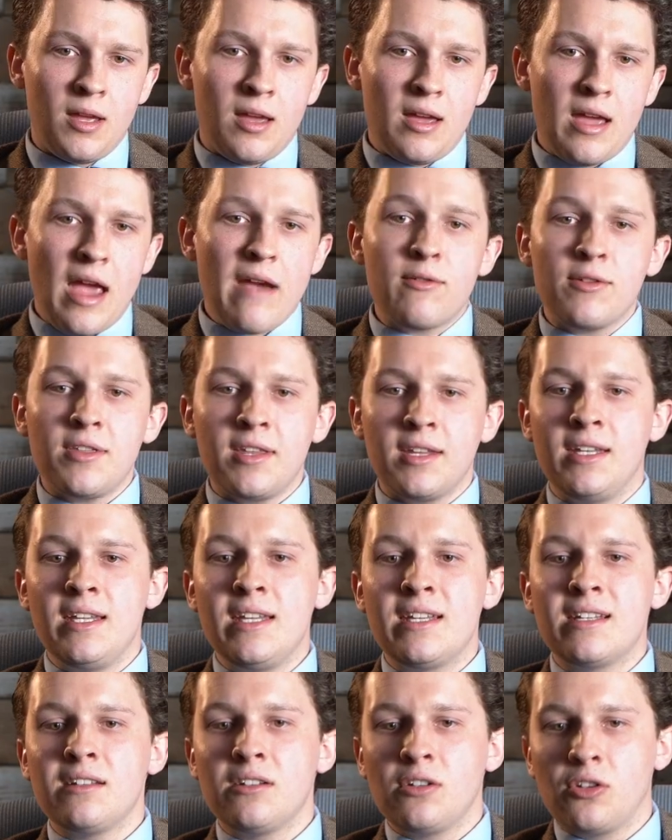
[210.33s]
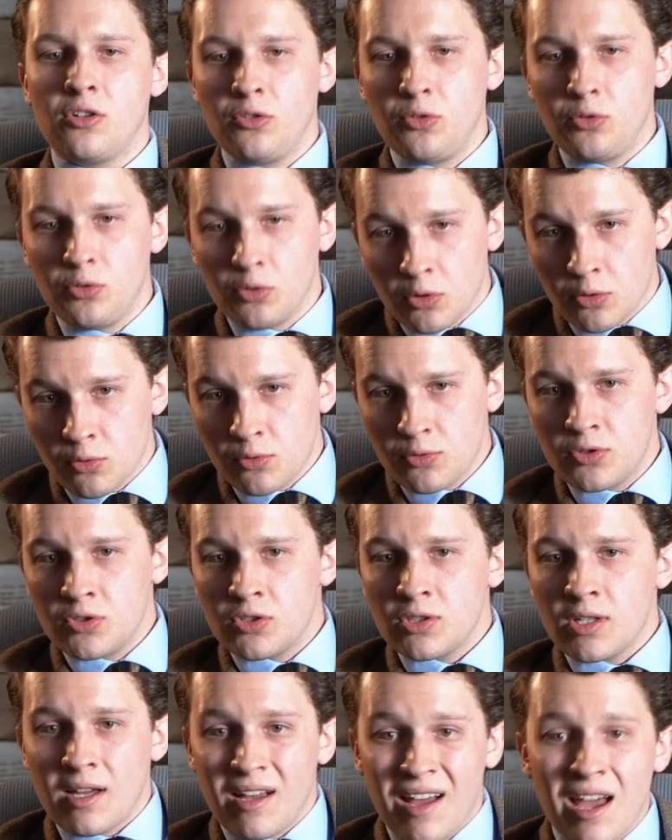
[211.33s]
Everything he concludes,
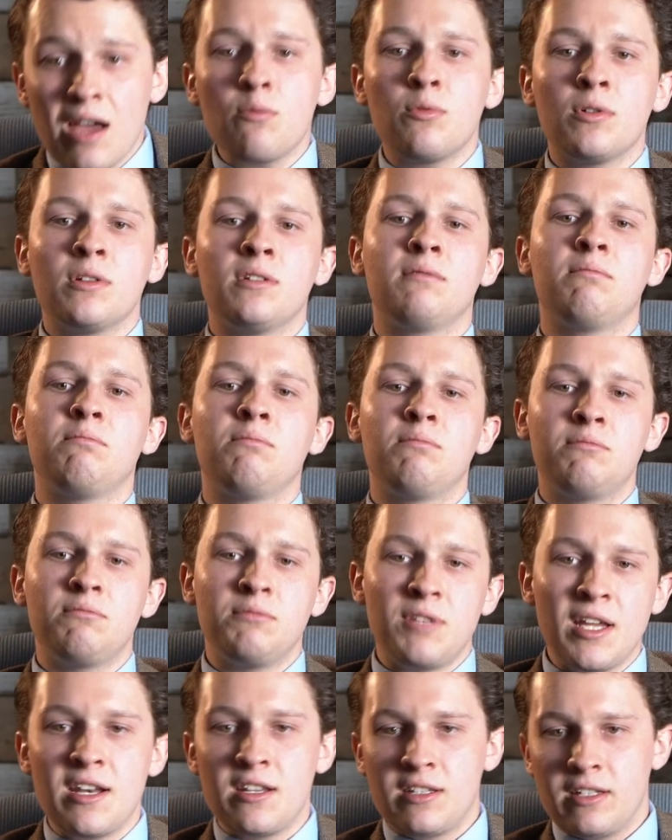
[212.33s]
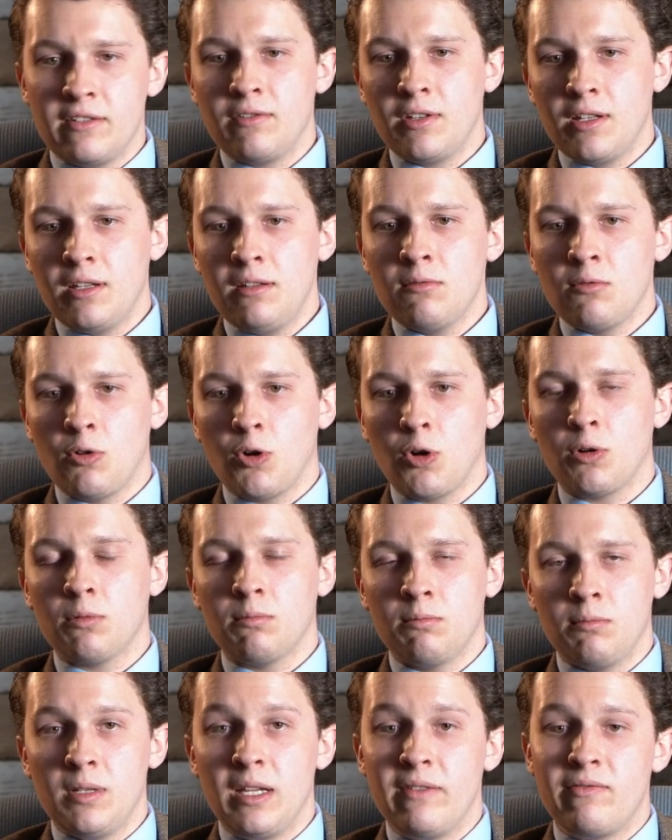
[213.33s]
I would tentatively, or
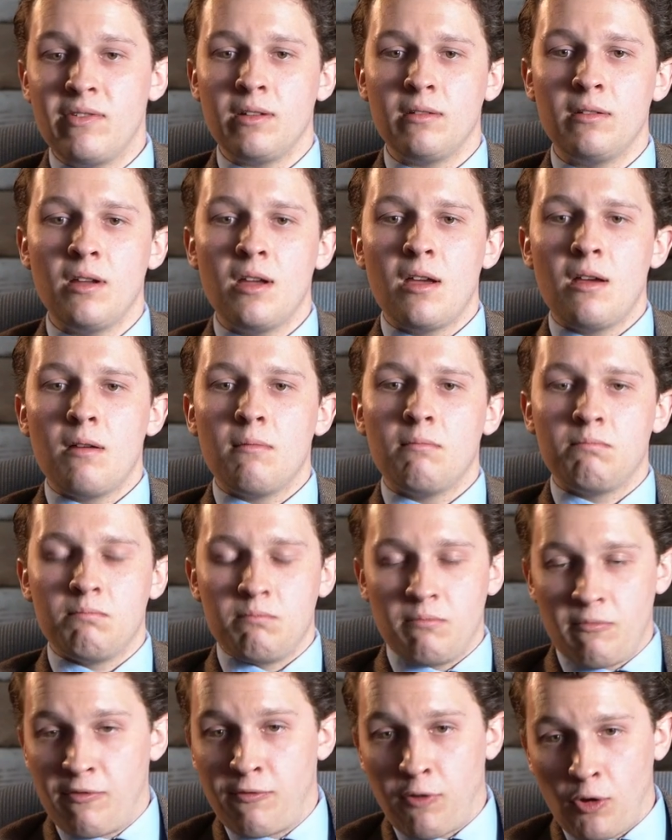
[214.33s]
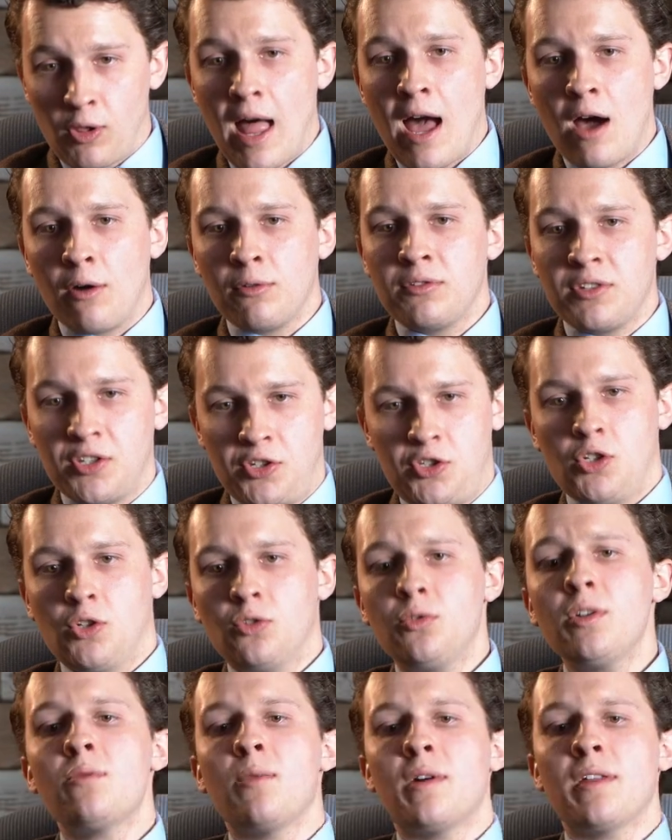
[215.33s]
even full out,
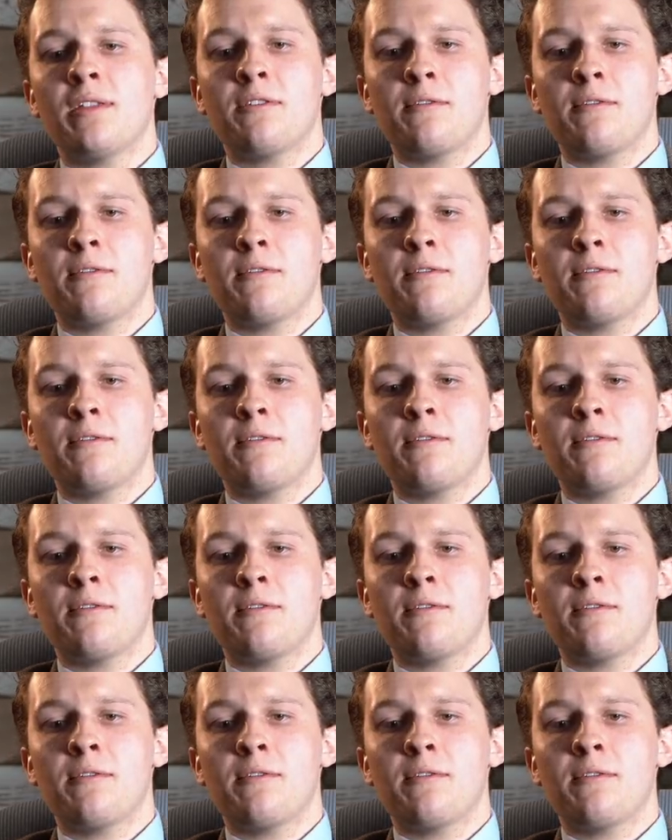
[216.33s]
disagree with.